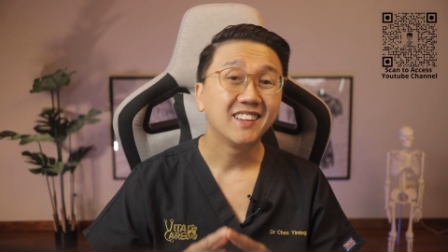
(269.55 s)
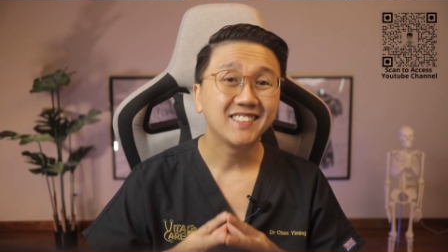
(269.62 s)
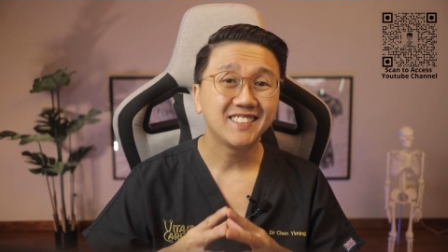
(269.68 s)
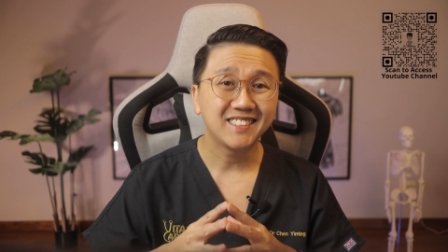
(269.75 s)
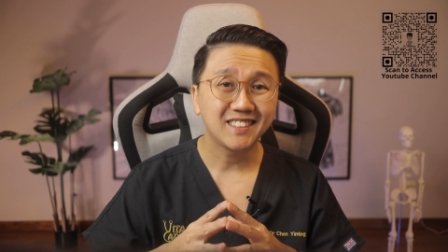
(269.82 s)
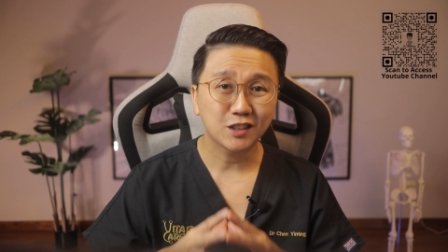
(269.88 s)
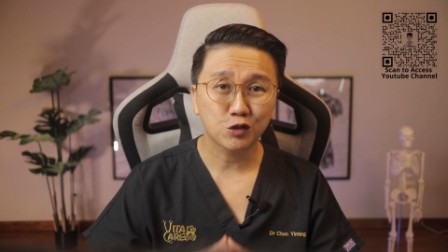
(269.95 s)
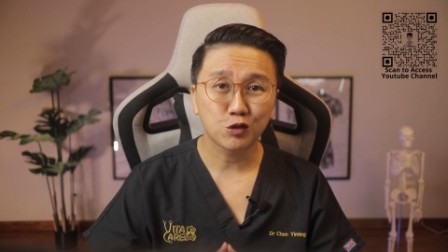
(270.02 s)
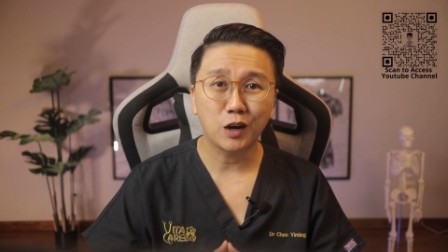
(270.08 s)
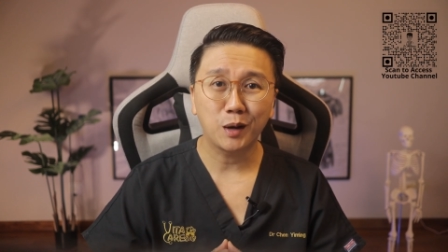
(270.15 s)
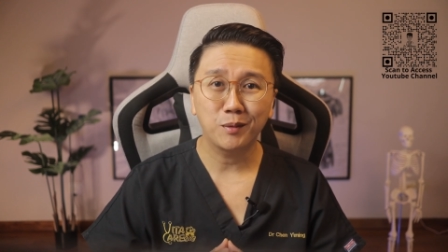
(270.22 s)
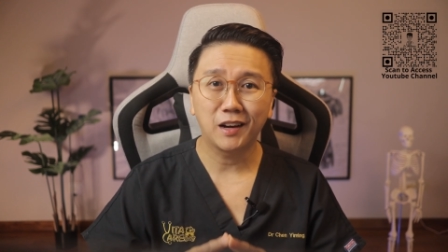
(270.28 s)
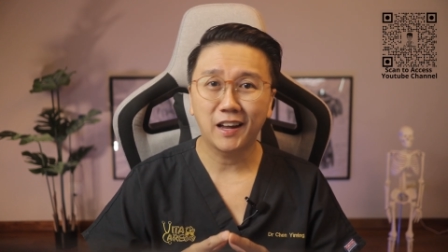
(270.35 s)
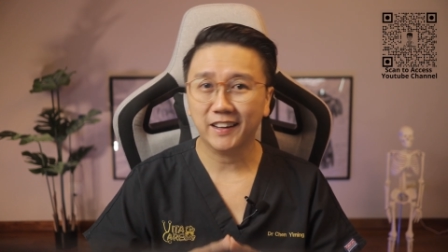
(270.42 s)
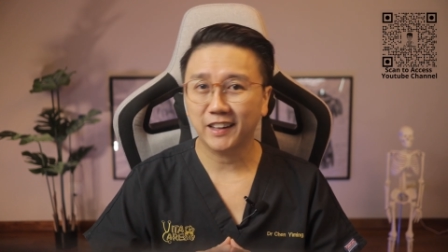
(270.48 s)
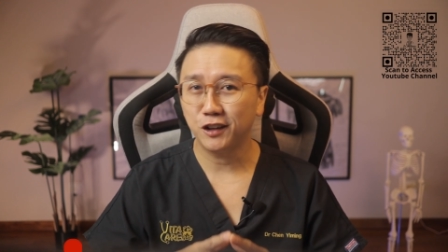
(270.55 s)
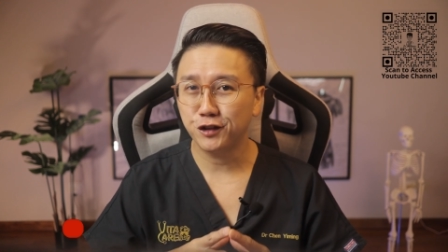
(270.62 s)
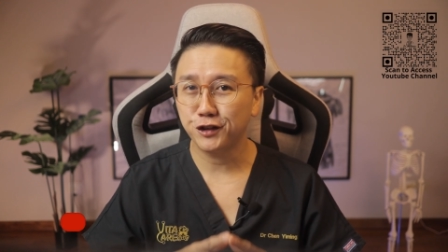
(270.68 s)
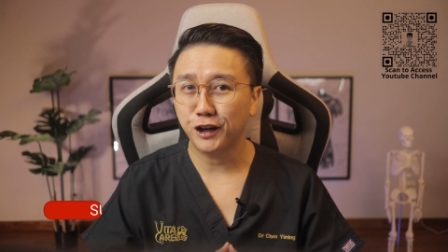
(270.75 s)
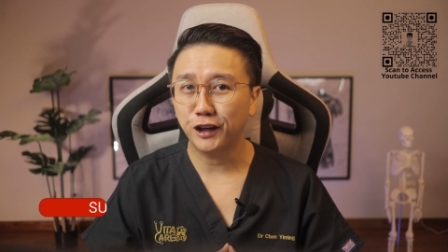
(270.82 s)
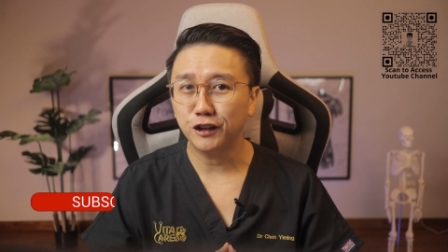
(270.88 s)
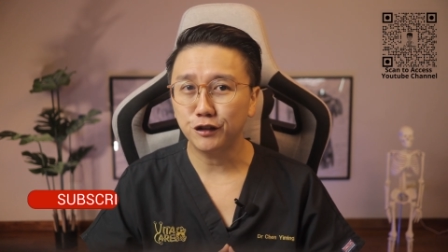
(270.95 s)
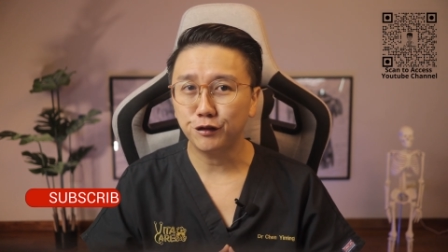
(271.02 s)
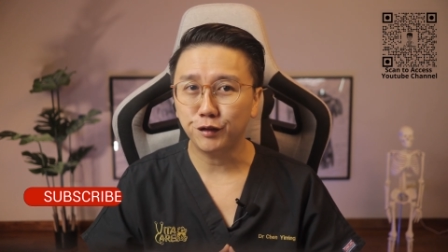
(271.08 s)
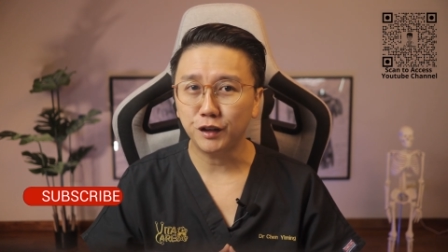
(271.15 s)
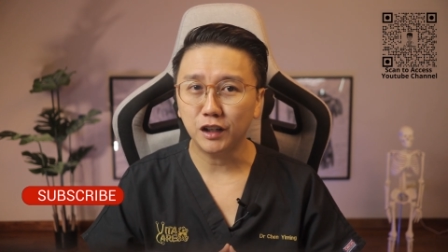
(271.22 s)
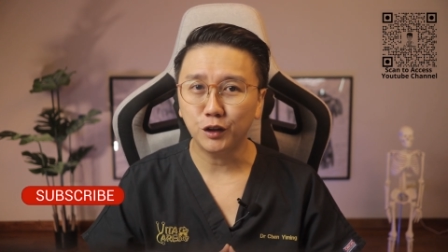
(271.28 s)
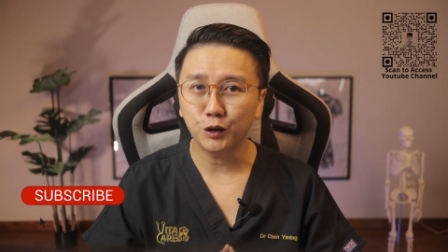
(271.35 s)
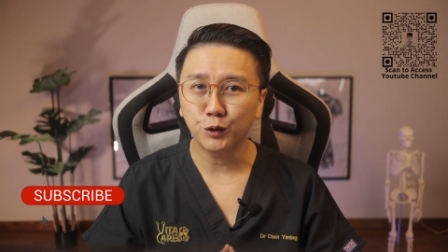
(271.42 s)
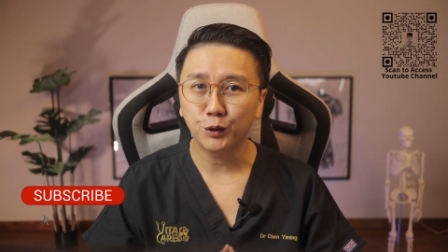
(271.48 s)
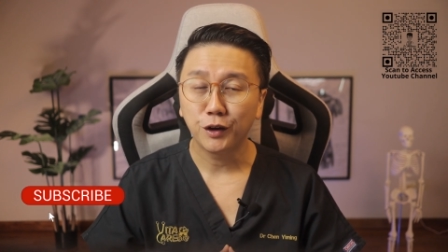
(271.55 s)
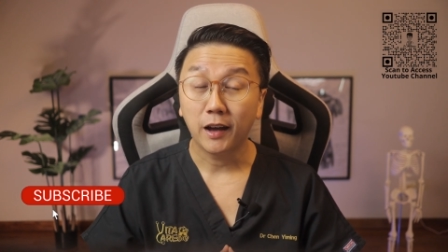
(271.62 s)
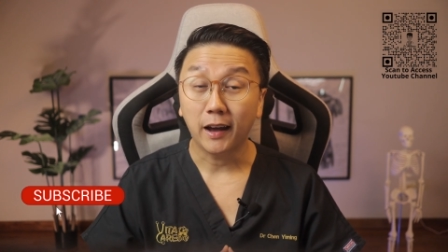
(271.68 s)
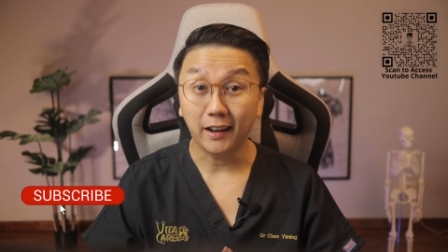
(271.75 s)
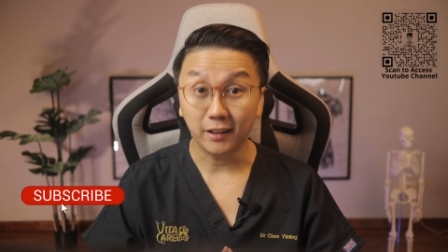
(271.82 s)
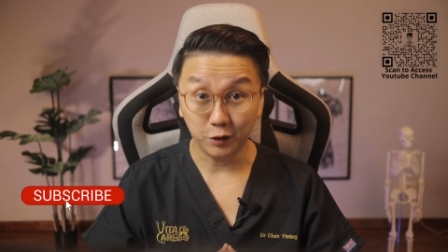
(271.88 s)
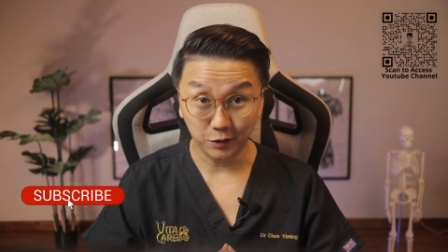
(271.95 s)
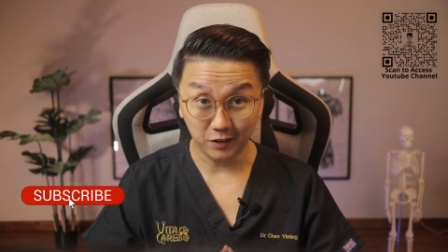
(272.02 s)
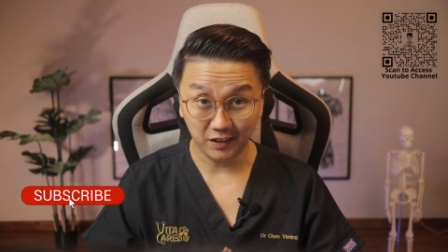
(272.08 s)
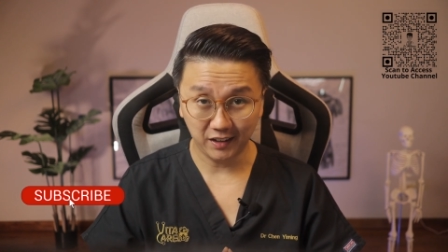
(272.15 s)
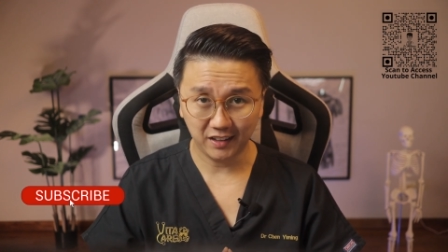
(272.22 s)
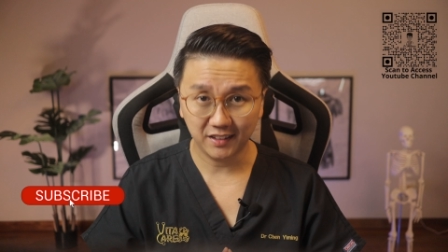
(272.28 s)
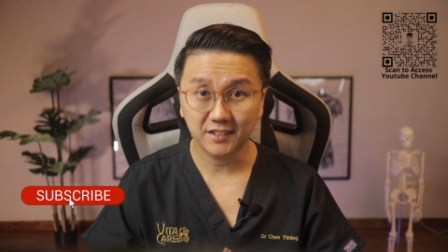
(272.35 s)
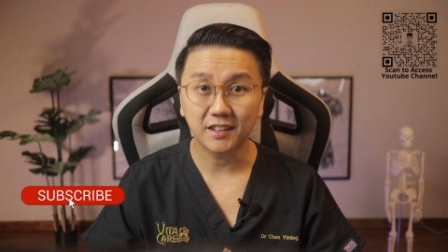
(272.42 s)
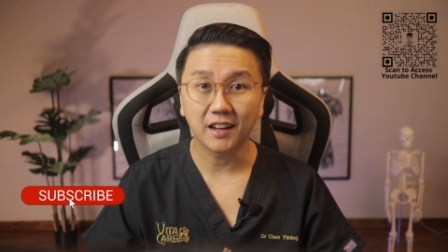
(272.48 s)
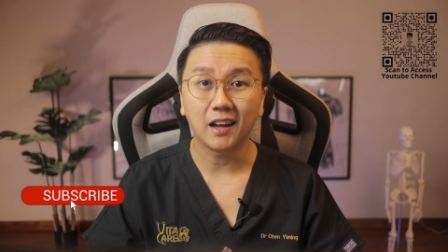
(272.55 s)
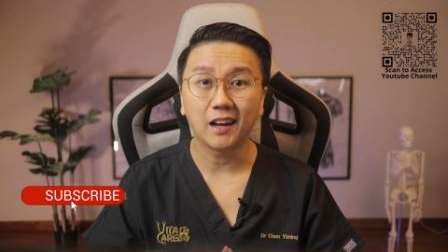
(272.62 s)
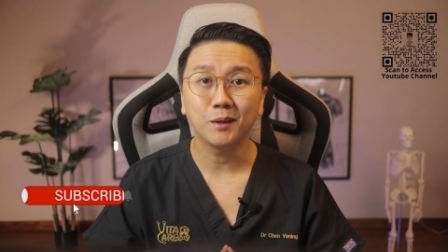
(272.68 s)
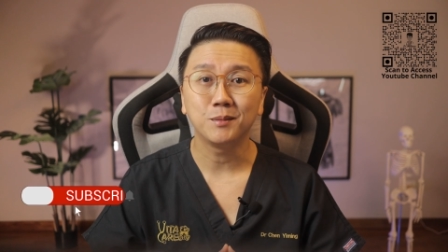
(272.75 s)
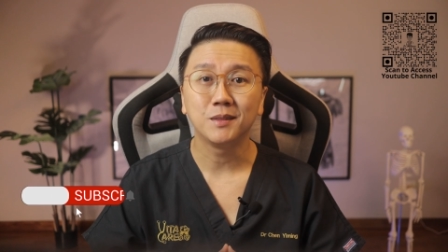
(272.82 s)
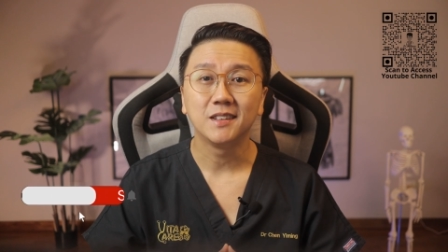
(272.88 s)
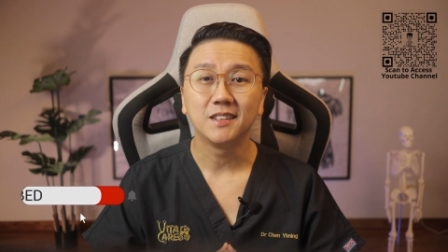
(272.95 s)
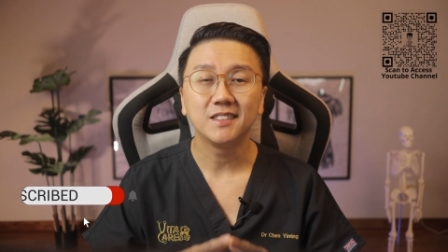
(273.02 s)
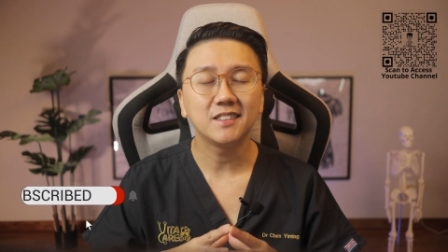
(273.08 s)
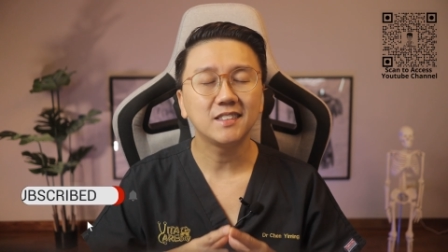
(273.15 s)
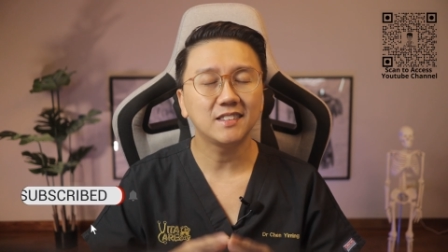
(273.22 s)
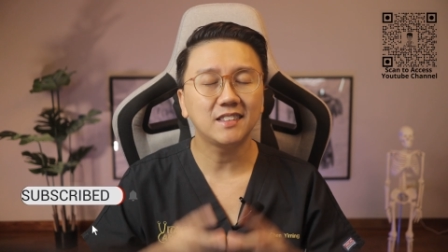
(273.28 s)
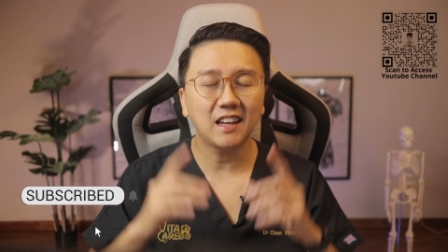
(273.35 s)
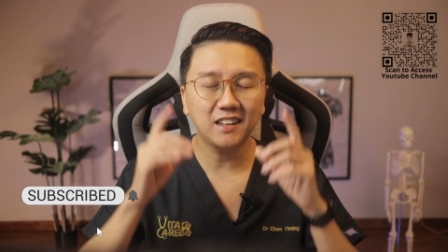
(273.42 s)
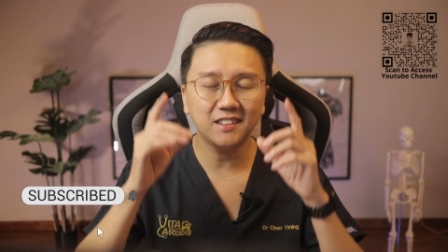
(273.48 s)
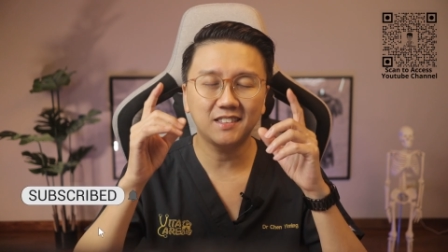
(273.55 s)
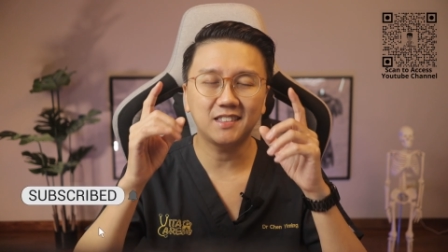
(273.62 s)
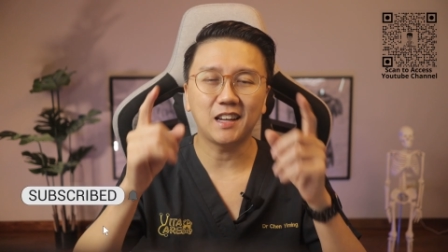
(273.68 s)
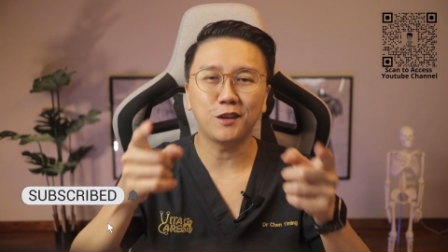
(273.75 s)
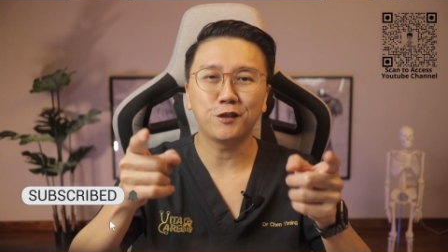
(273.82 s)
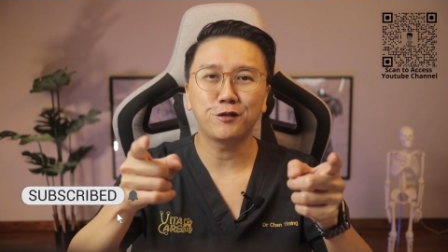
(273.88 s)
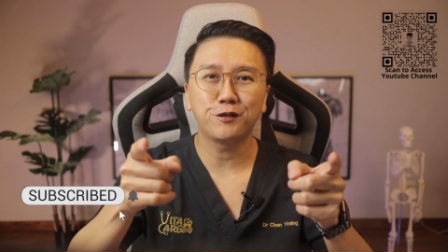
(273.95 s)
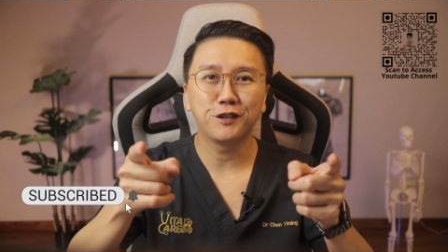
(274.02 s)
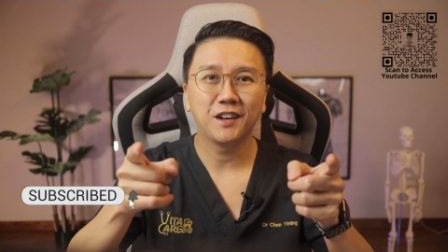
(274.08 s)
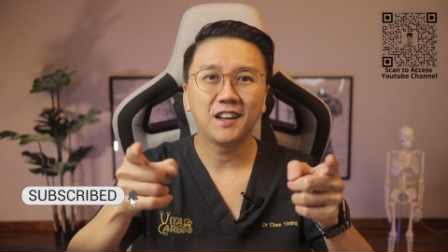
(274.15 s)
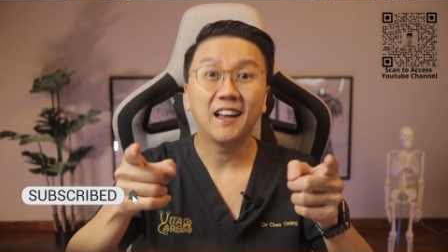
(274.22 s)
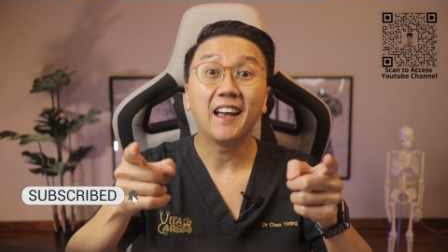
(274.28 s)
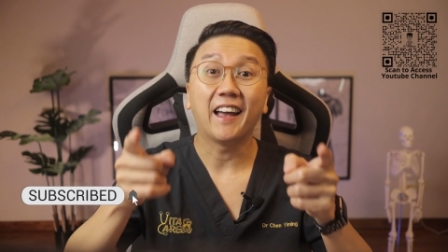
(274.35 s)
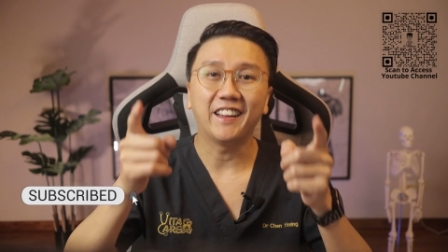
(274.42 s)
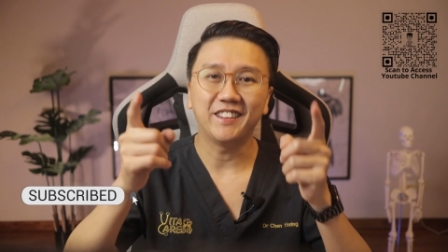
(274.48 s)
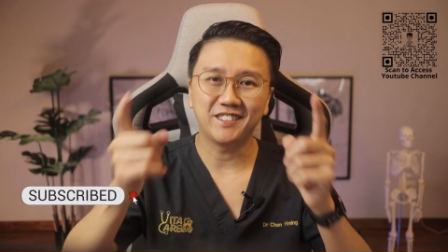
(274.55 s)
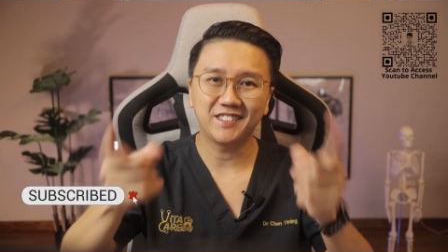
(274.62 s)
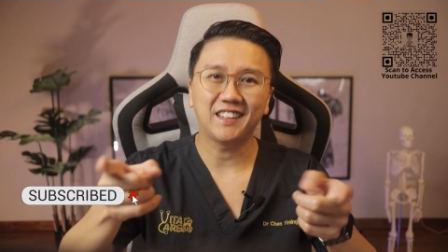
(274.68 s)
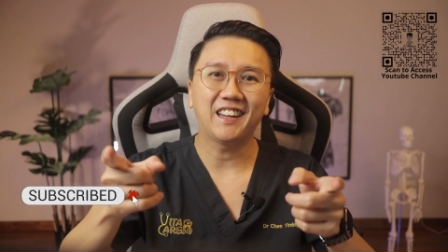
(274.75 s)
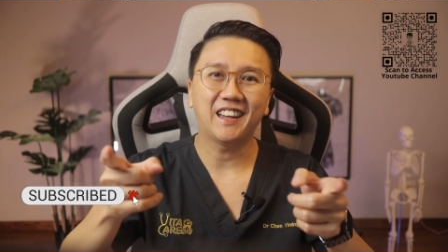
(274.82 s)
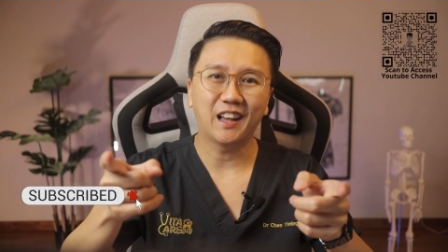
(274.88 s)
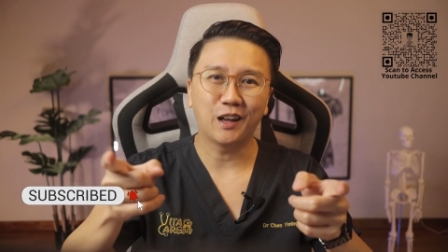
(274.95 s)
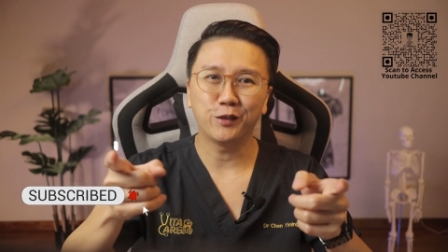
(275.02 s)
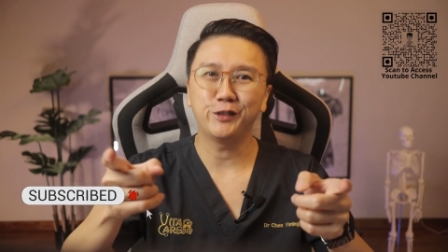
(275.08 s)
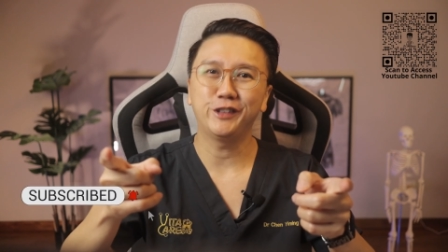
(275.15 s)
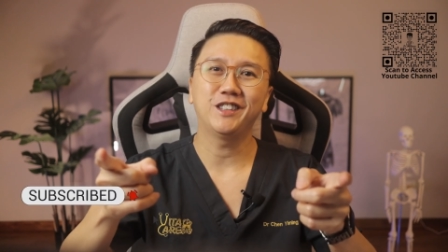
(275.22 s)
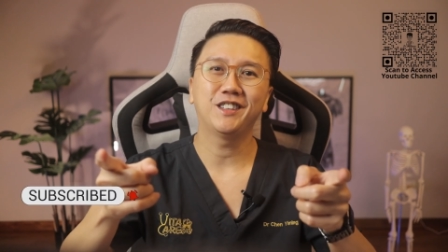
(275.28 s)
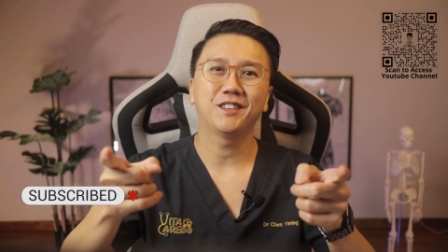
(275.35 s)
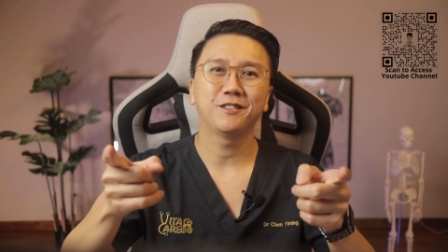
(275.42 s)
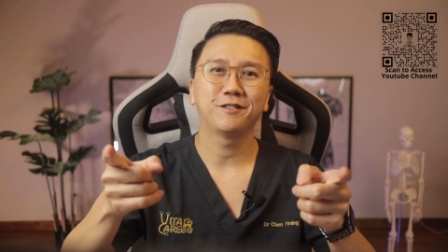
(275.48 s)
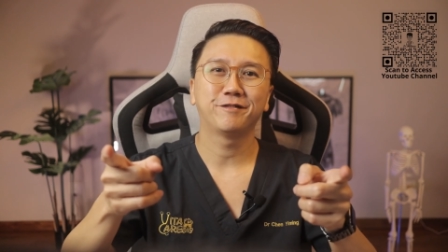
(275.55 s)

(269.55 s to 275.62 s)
Subscribe, like and share this video. Until the next time, stay safe and stay healthy.